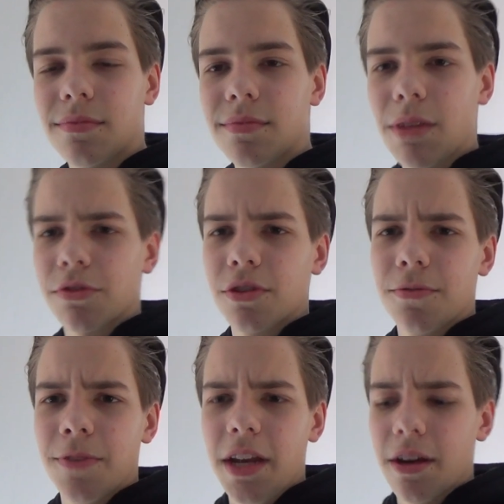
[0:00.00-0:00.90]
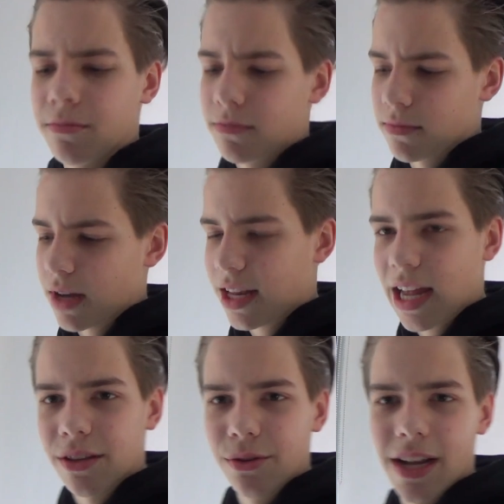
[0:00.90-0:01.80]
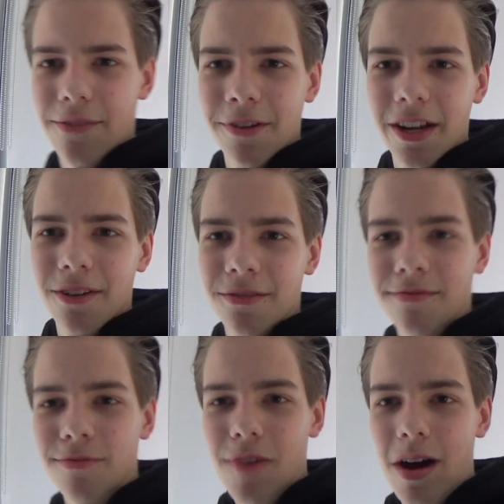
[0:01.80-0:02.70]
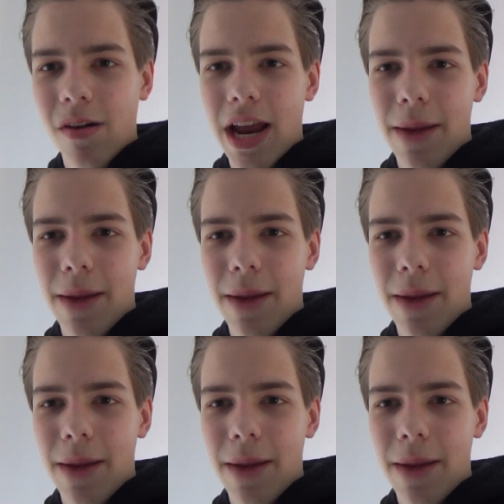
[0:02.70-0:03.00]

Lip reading: That was a good video. I like doing that video. Wow, I'm